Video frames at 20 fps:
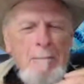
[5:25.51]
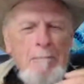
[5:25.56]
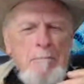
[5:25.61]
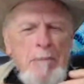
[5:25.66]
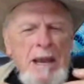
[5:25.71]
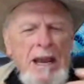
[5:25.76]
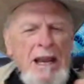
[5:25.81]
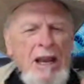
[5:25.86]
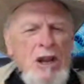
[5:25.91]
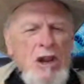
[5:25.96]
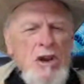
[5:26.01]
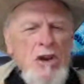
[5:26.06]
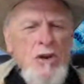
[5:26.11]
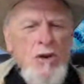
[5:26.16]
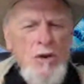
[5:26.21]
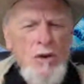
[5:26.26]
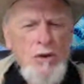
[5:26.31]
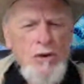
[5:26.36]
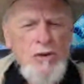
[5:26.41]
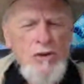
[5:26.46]
being
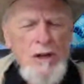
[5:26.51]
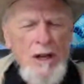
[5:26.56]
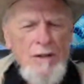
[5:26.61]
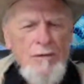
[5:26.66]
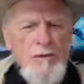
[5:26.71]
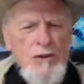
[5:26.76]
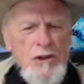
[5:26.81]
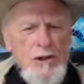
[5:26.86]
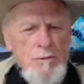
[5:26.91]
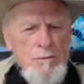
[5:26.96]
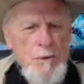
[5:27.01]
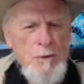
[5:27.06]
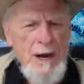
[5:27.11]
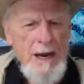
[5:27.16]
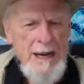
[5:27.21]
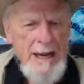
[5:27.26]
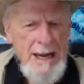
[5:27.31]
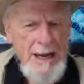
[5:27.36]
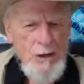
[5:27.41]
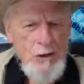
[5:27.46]
used to
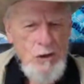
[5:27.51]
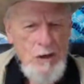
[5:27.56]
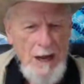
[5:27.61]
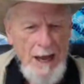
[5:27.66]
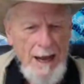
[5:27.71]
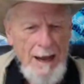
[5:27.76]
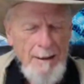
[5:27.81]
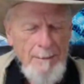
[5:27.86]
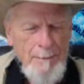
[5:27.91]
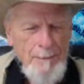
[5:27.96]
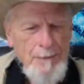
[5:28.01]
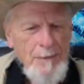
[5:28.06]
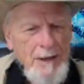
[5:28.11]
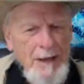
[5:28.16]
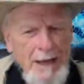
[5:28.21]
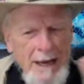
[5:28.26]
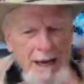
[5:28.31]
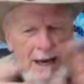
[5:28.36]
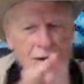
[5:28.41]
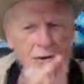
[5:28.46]
spread Islam.
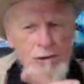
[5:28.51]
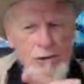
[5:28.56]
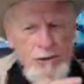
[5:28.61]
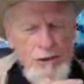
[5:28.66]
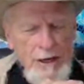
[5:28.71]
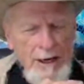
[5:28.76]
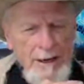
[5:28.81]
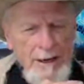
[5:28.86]
Interesting.